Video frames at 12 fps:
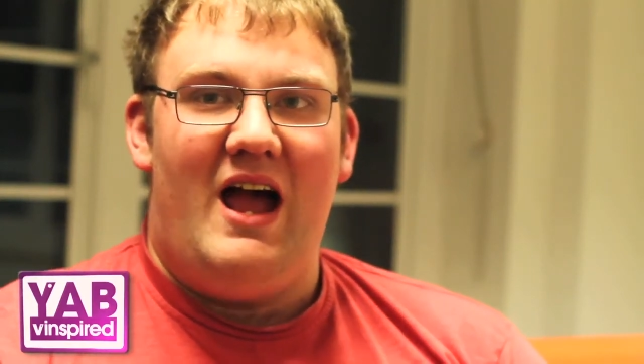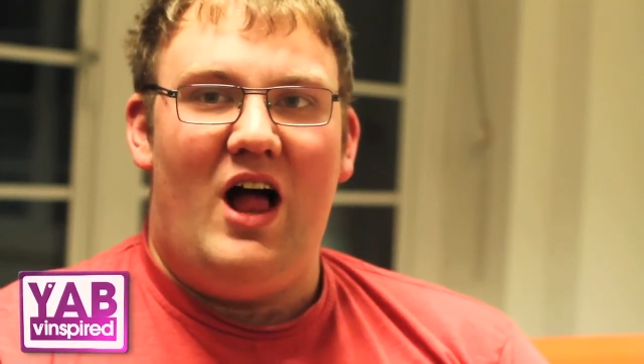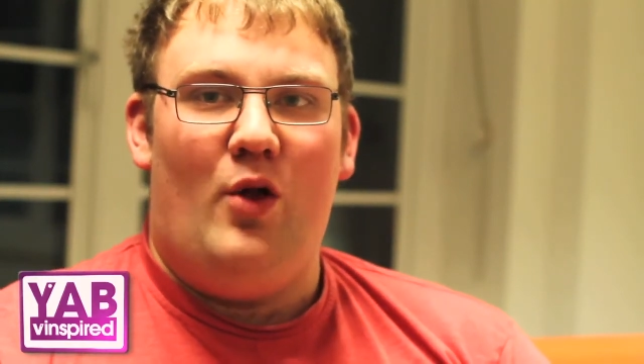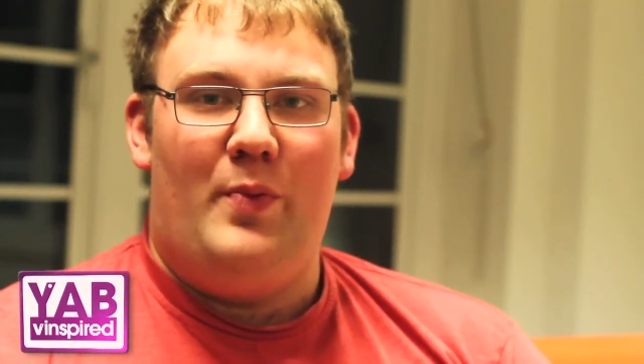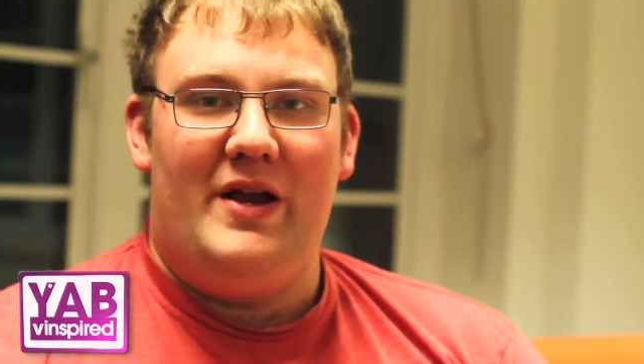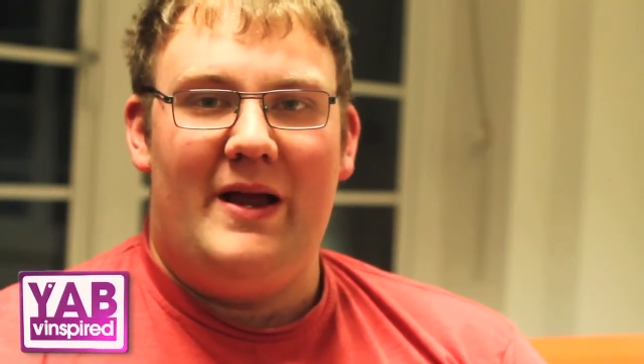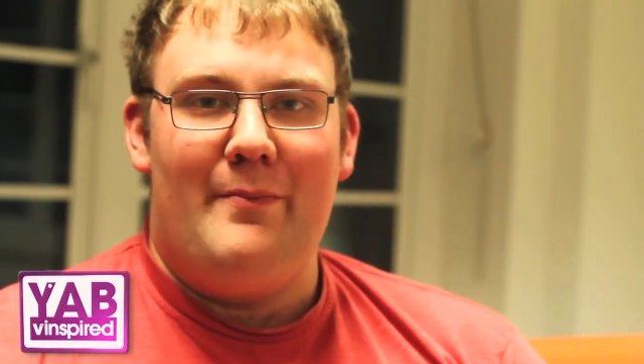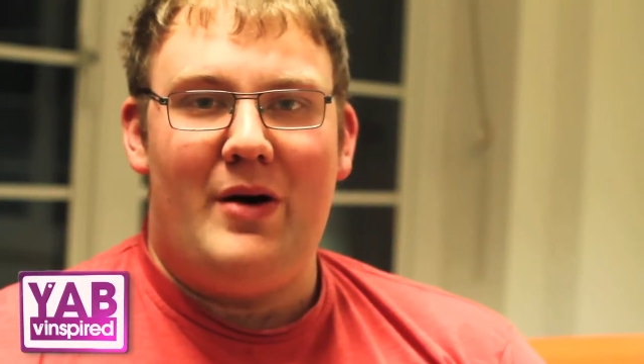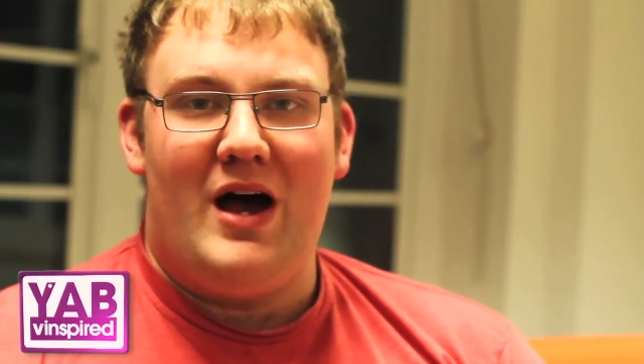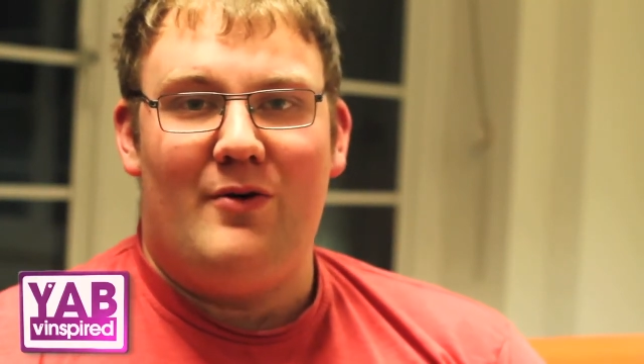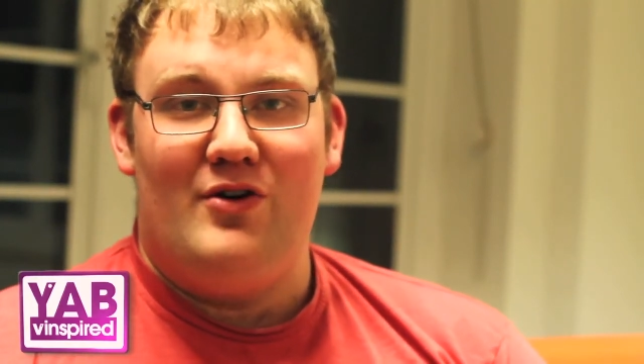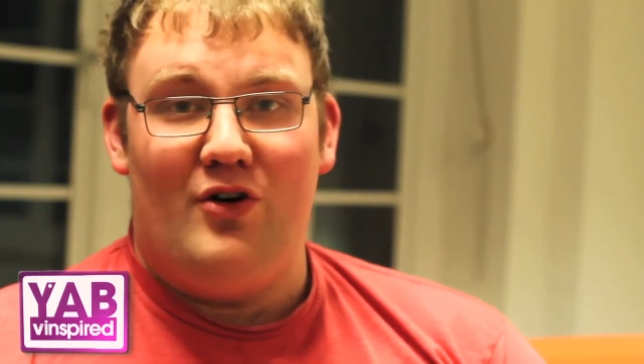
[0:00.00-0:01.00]
helping
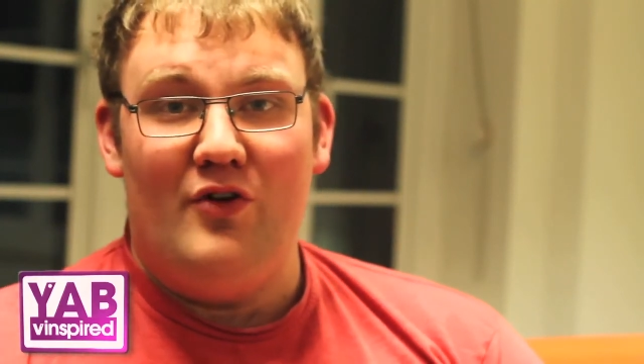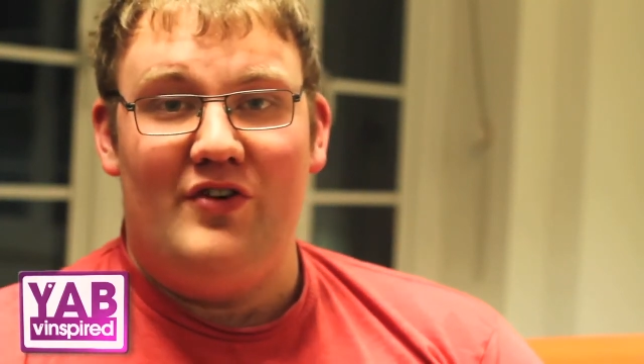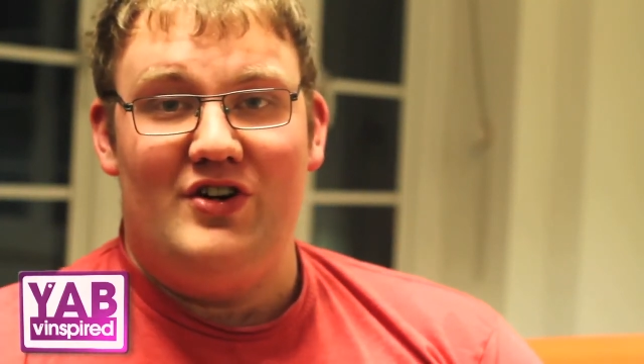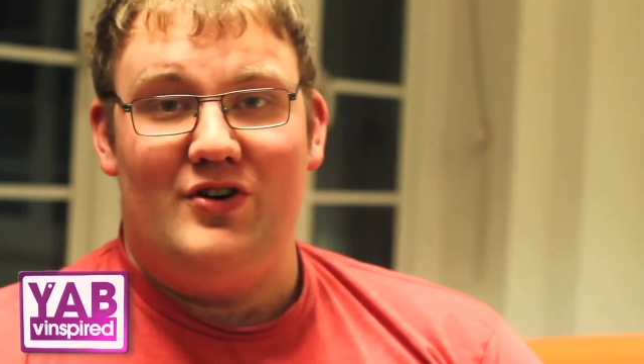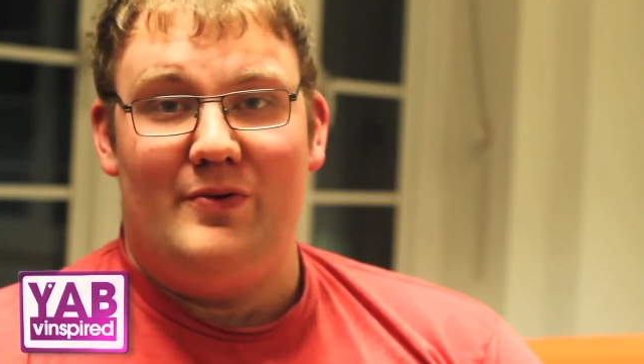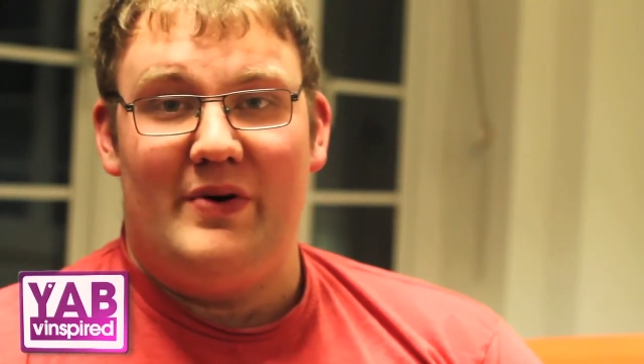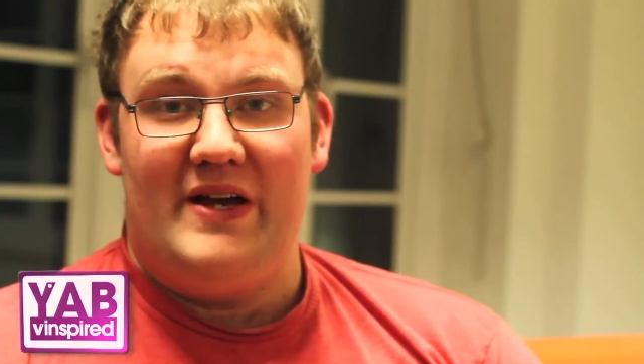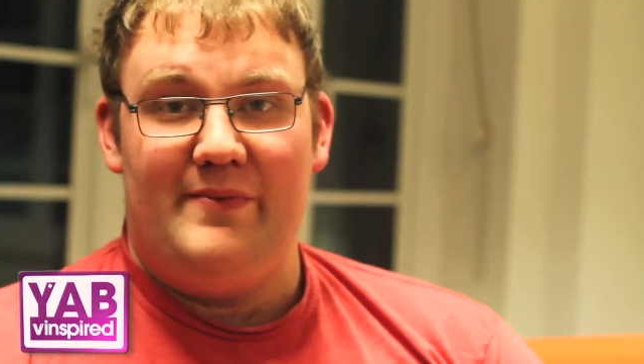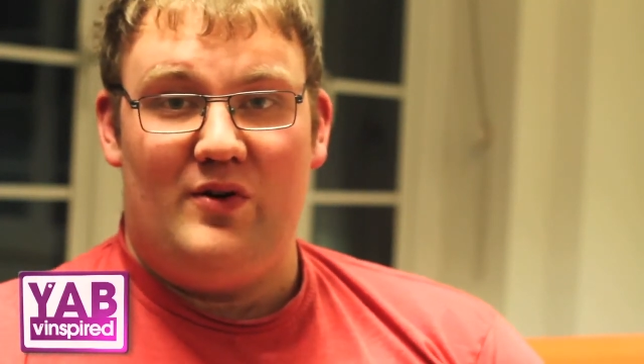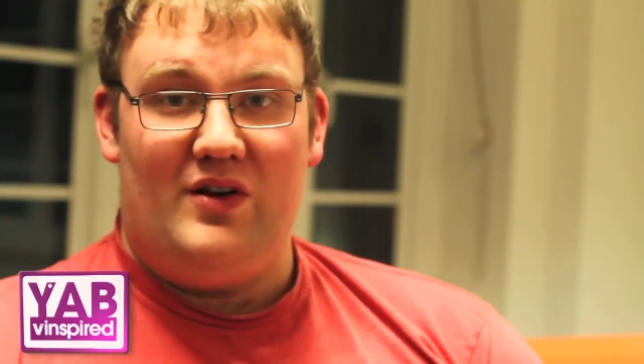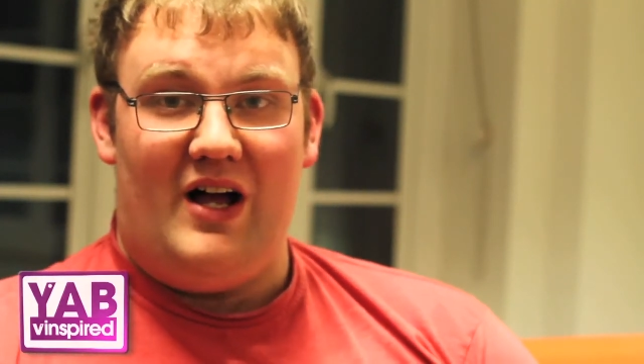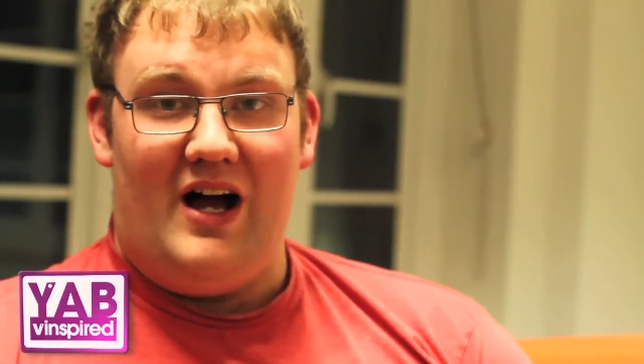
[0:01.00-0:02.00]
empower other young
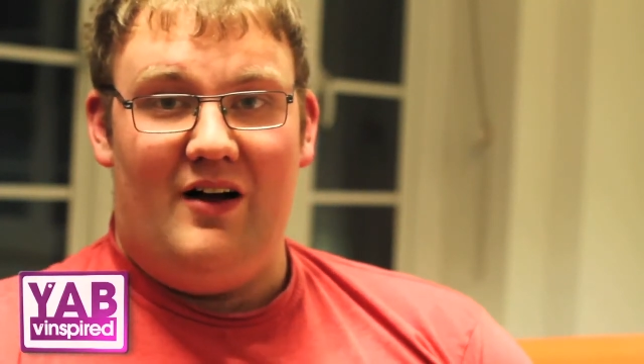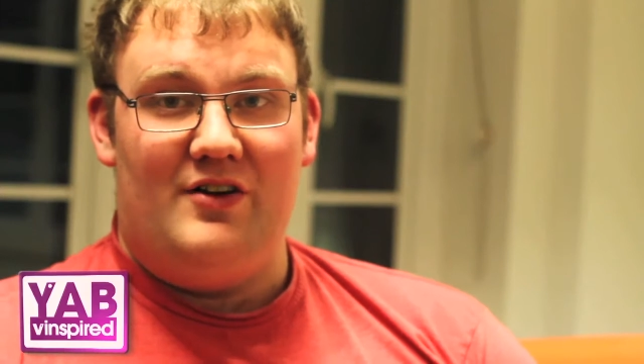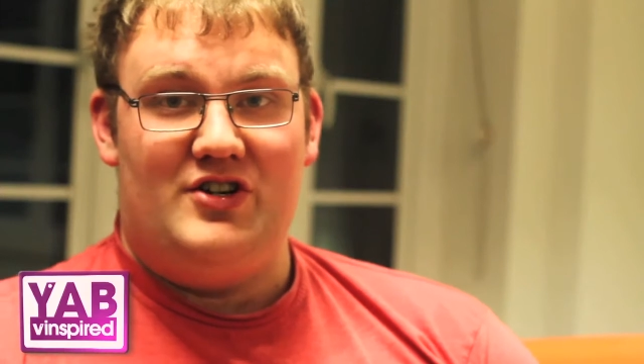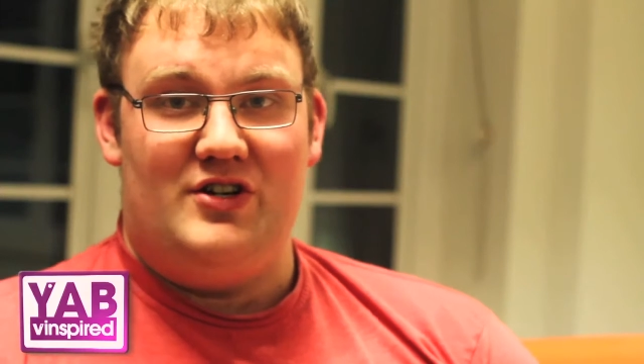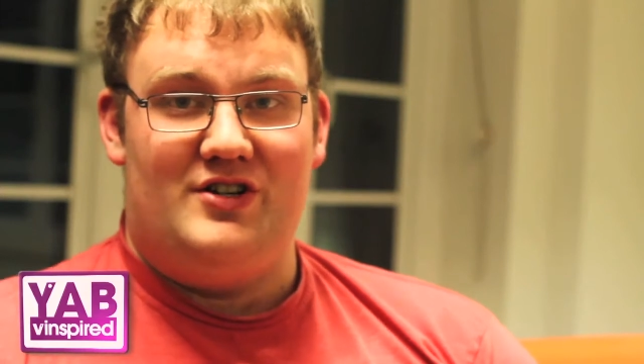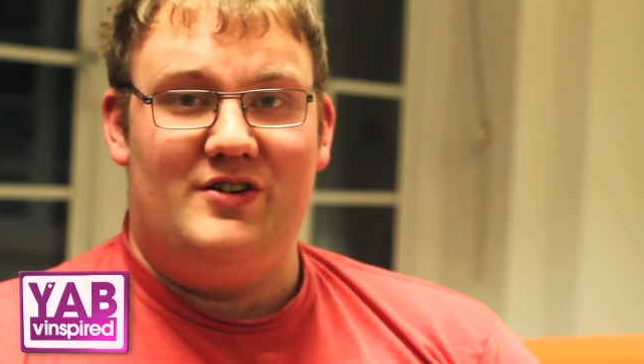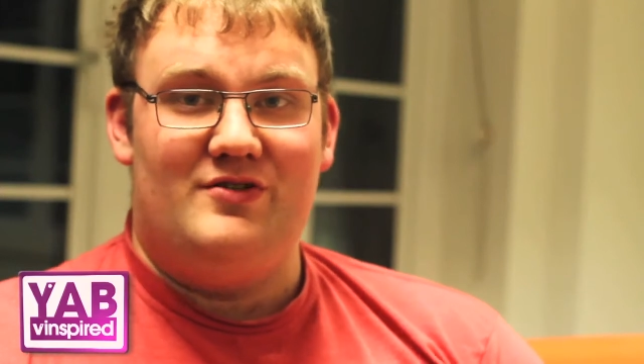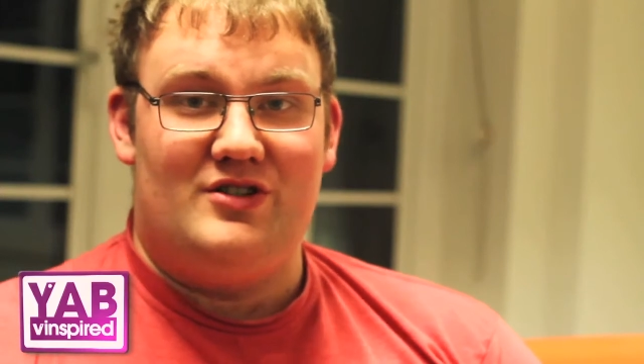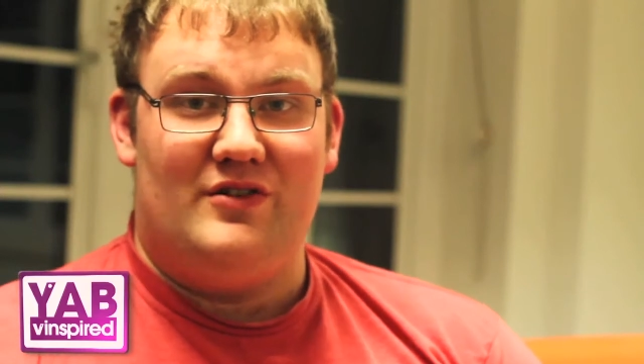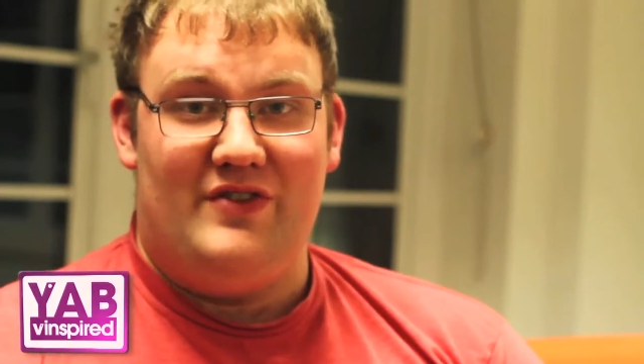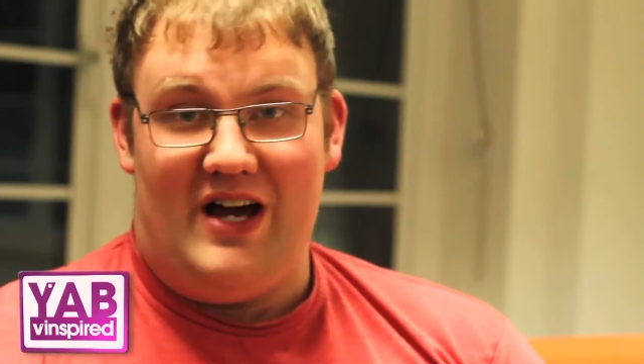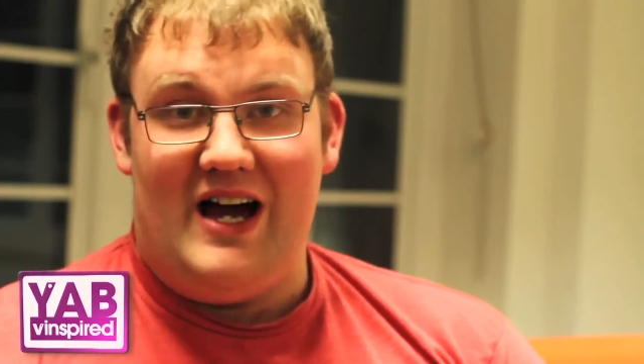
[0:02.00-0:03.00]
people to do
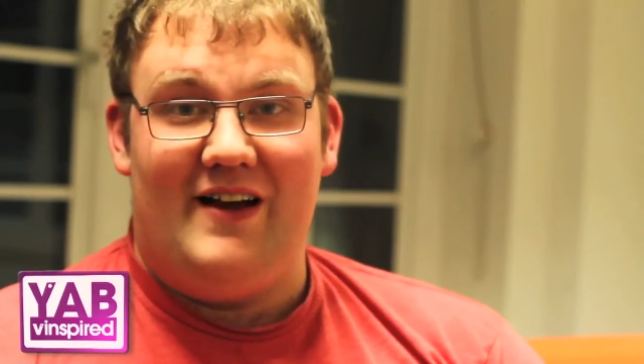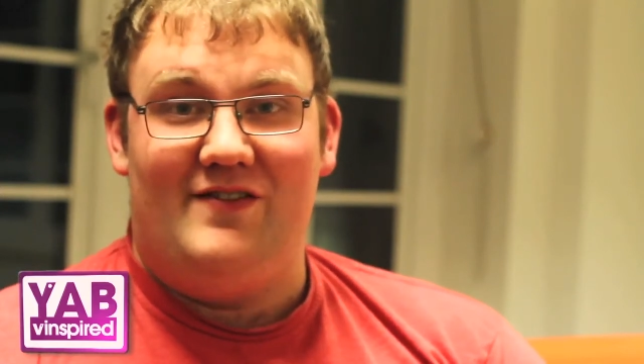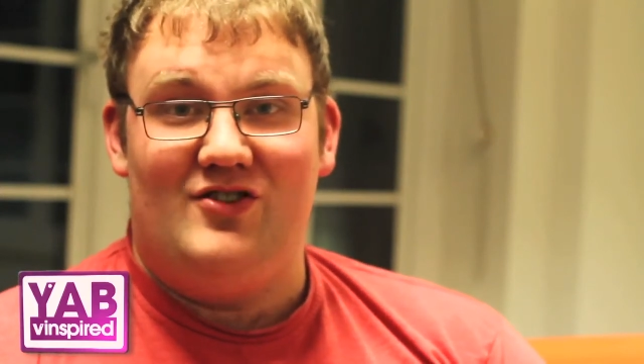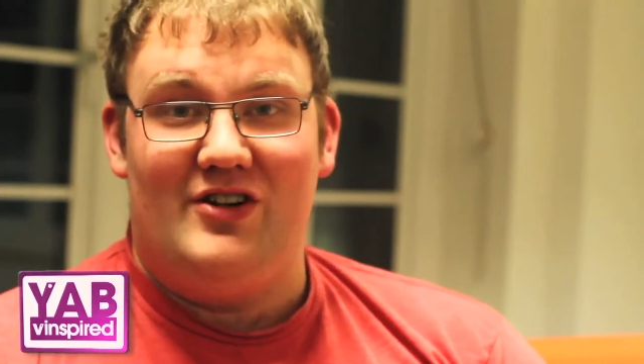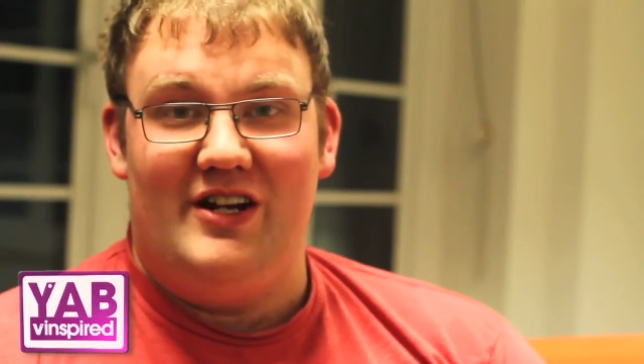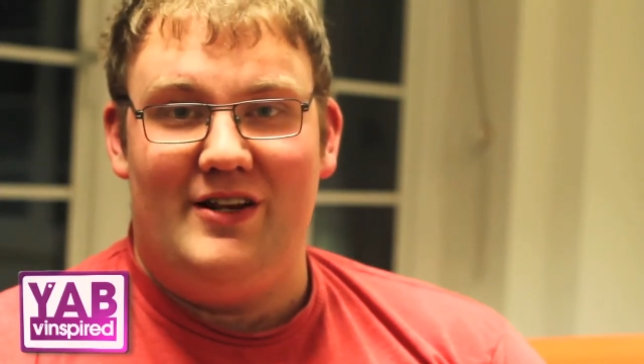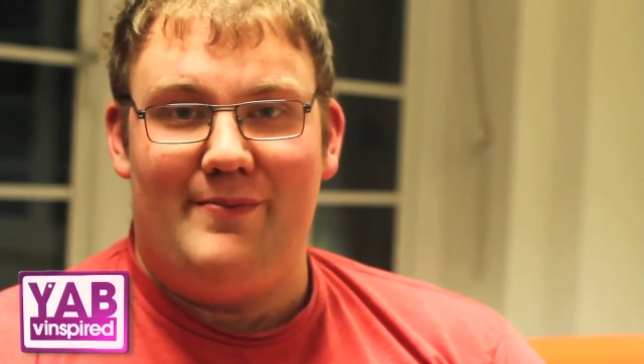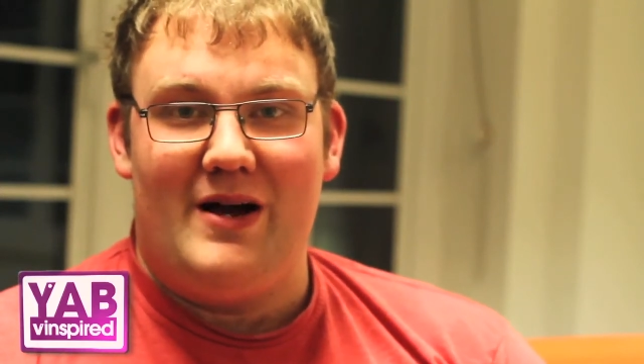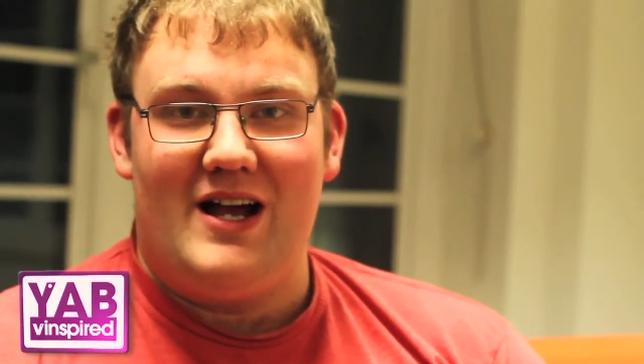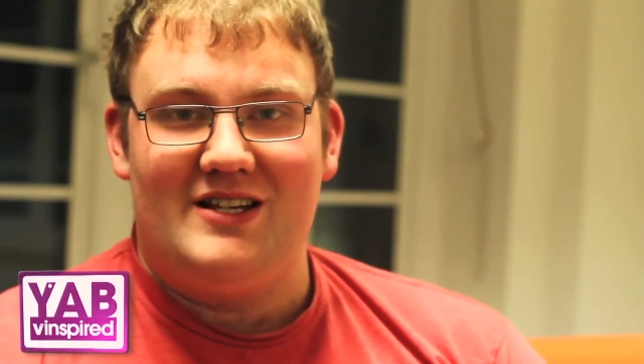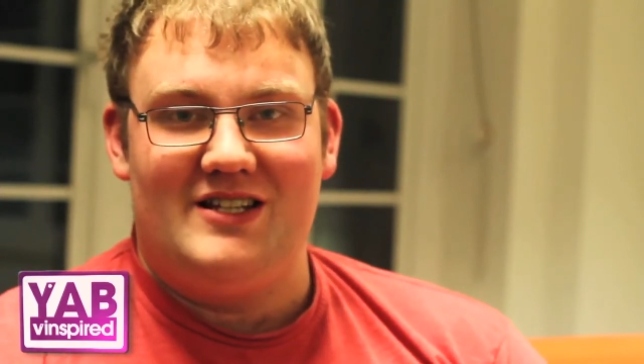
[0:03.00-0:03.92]
stuff that I've done in the past.